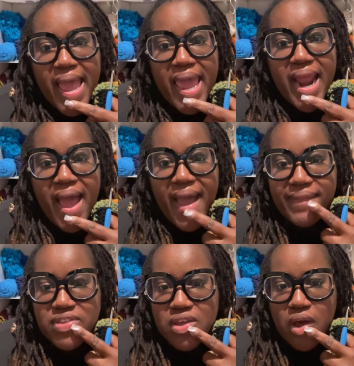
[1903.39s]
And I
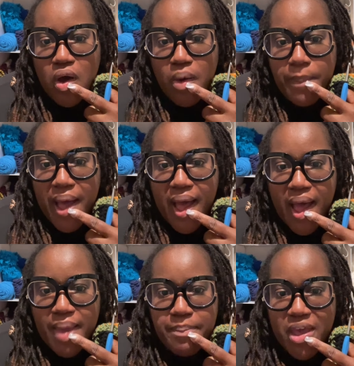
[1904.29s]
have to go
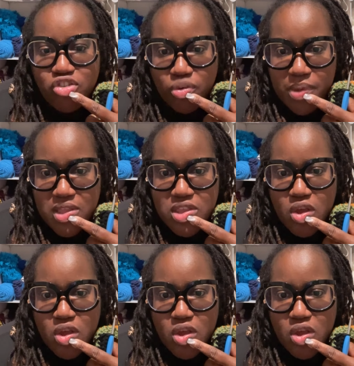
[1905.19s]
by measurements.